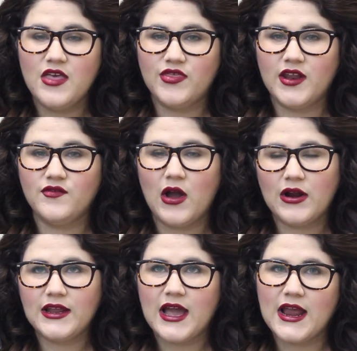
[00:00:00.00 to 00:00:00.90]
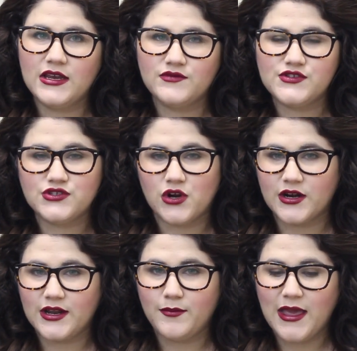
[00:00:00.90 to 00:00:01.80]
that I've already kind of
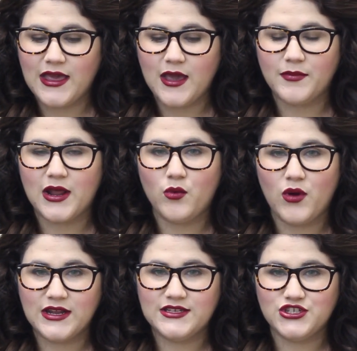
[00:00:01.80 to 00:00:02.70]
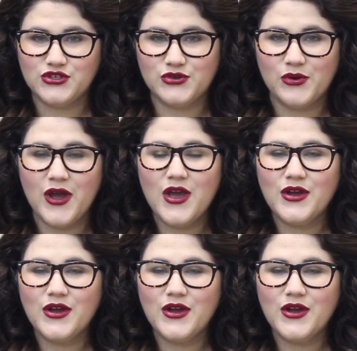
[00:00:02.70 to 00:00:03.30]
started making, but I wanted to